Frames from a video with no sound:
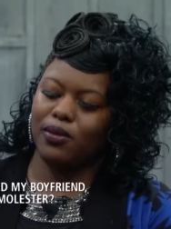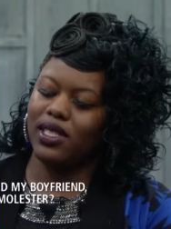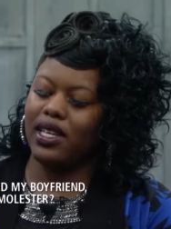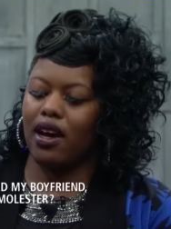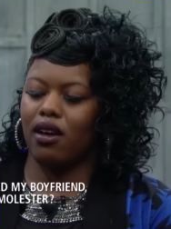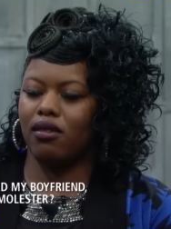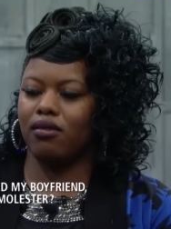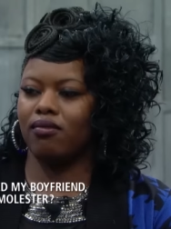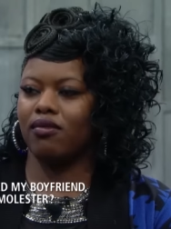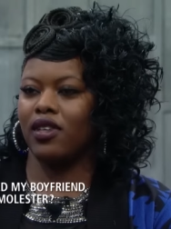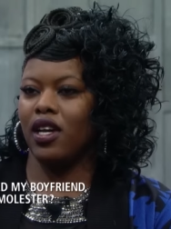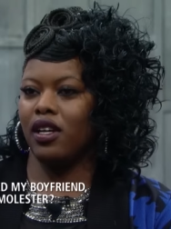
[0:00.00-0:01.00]
was out.
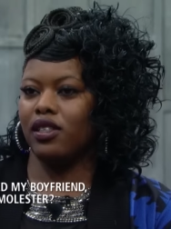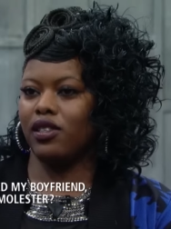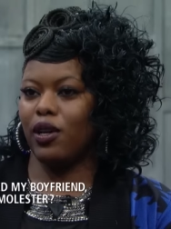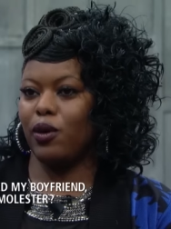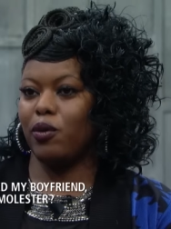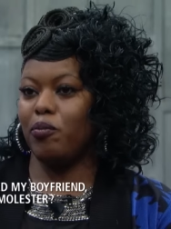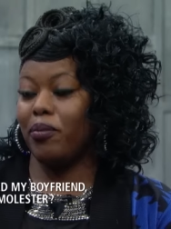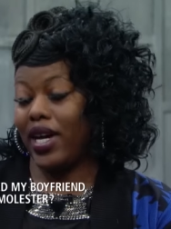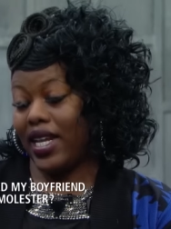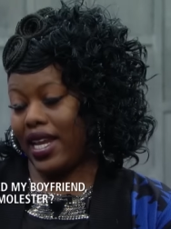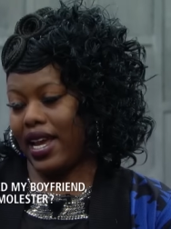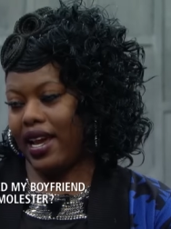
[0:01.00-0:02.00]
So
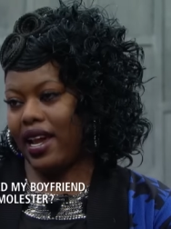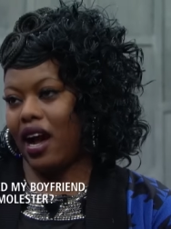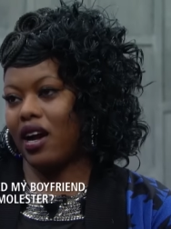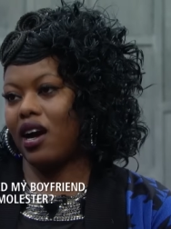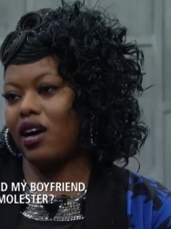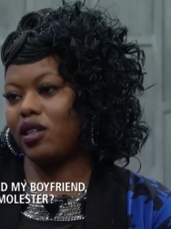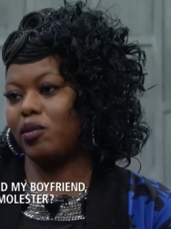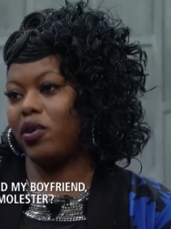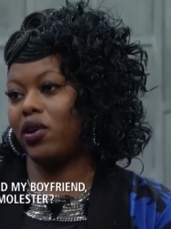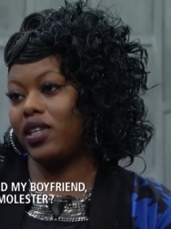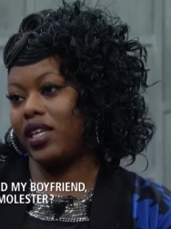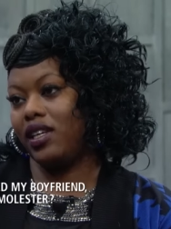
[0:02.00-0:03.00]
Monday, I called the
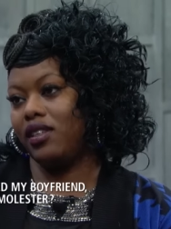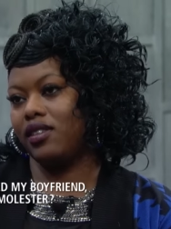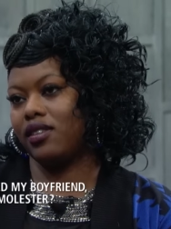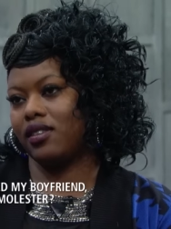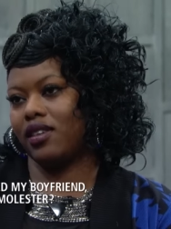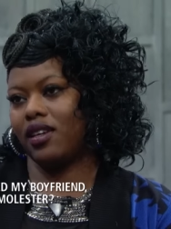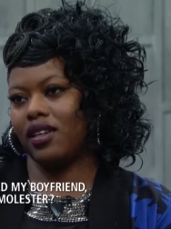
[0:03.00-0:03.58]
police,